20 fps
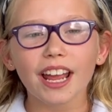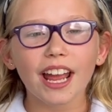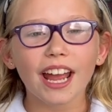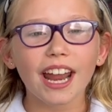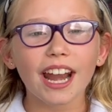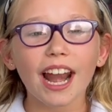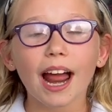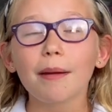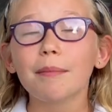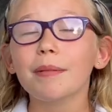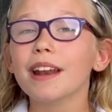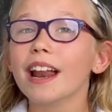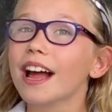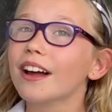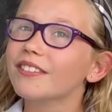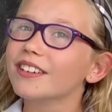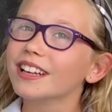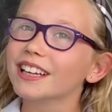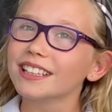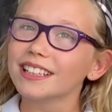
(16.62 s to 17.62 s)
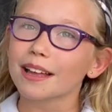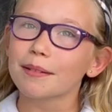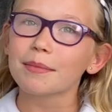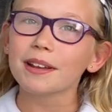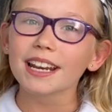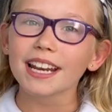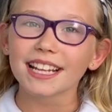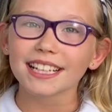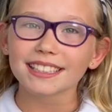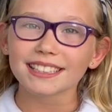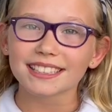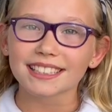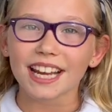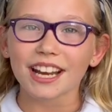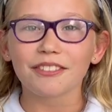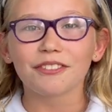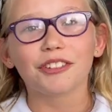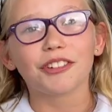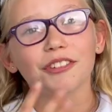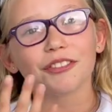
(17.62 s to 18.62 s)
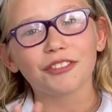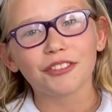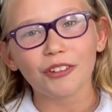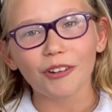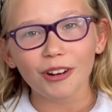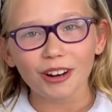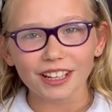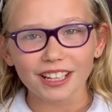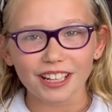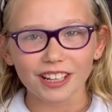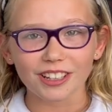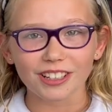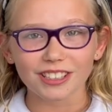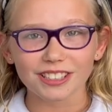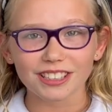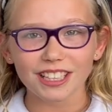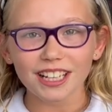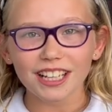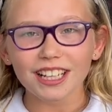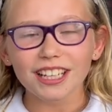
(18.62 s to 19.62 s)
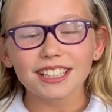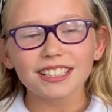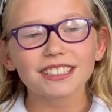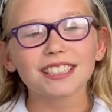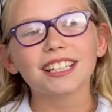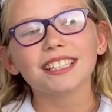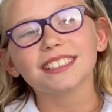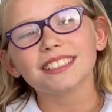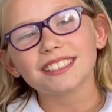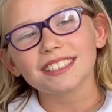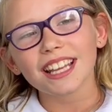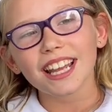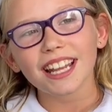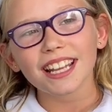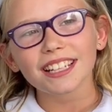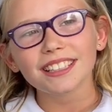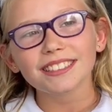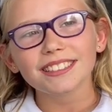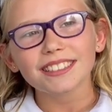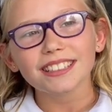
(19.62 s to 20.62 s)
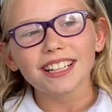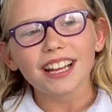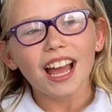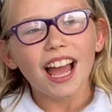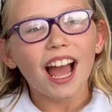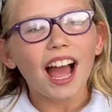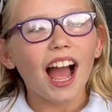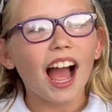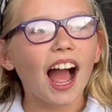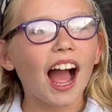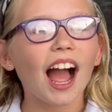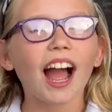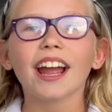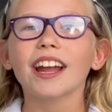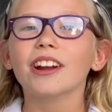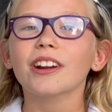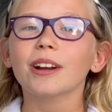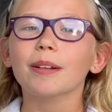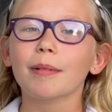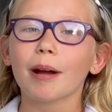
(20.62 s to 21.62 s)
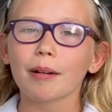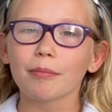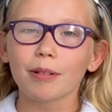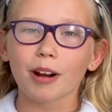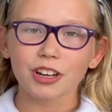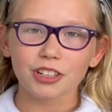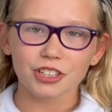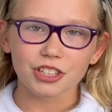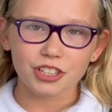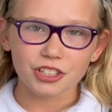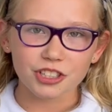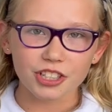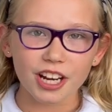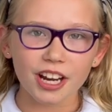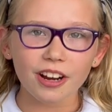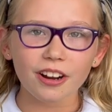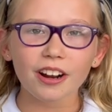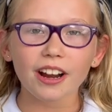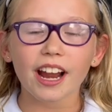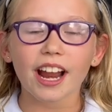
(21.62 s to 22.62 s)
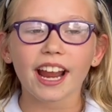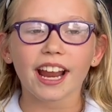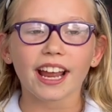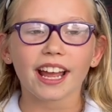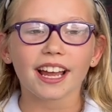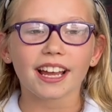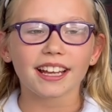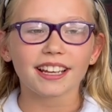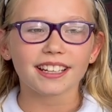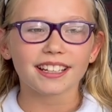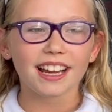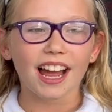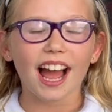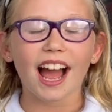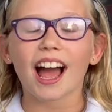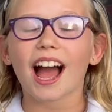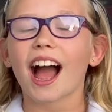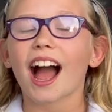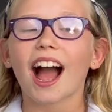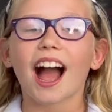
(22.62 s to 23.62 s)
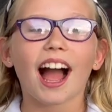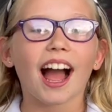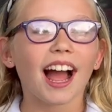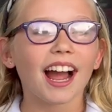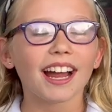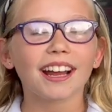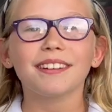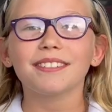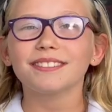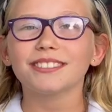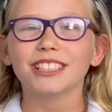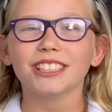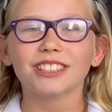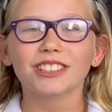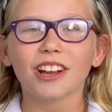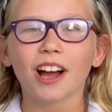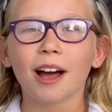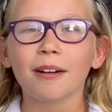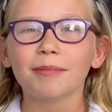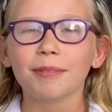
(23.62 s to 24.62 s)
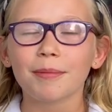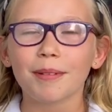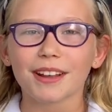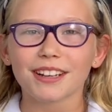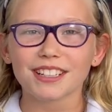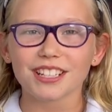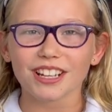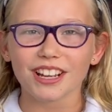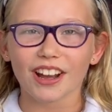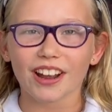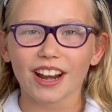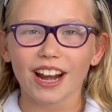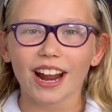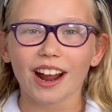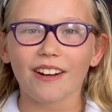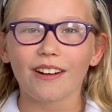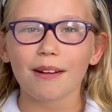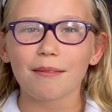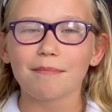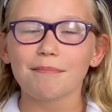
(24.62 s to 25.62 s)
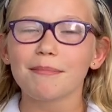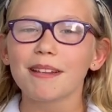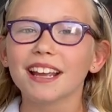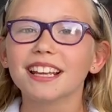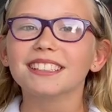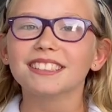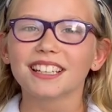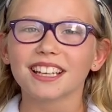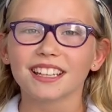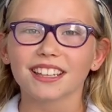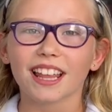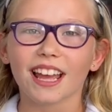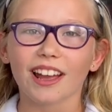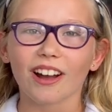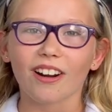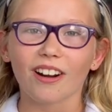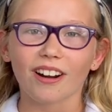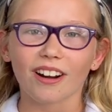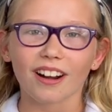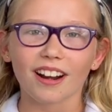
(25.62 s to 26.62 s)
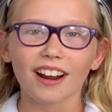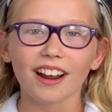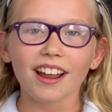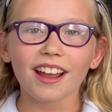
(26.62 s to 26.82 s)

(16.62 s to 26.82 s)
and I've been having a lemonade stand for four years. Since then, I heard about Project Share, and I'm just complimenting on how amazing they are